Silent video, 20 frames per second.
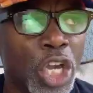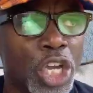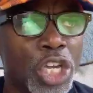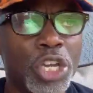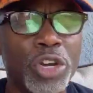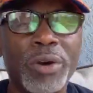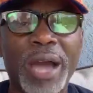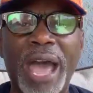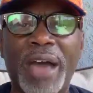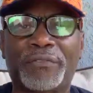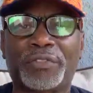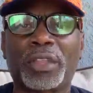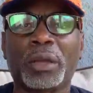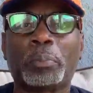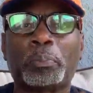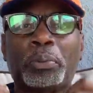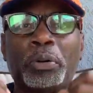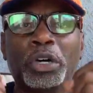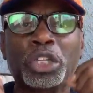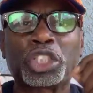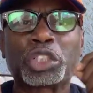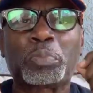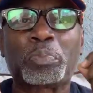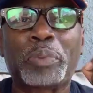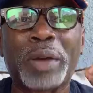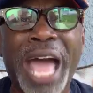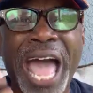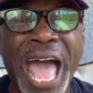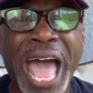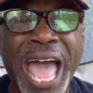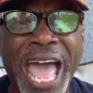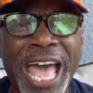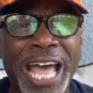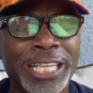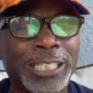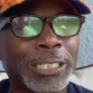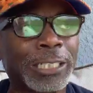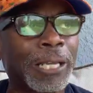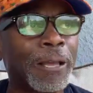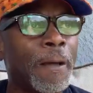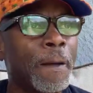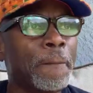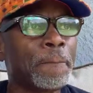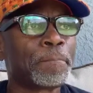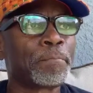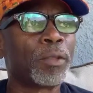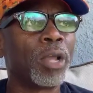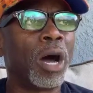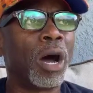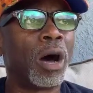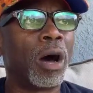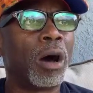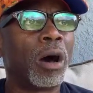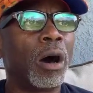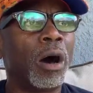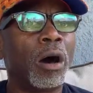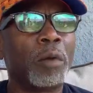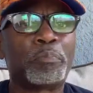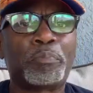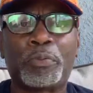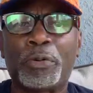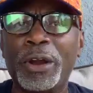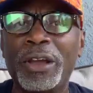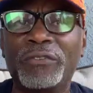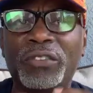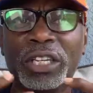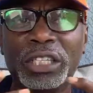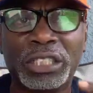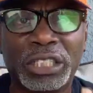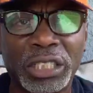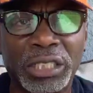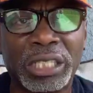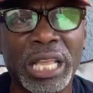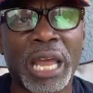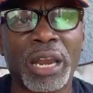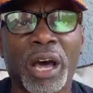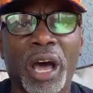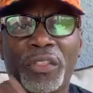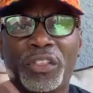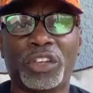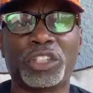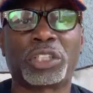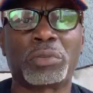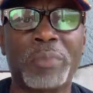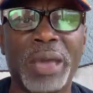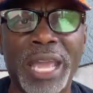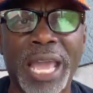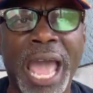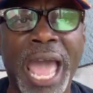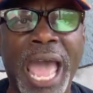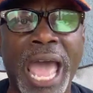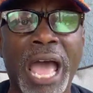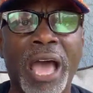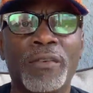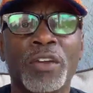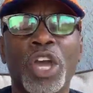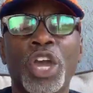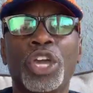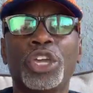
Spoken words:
You have to push past privileges that others may have.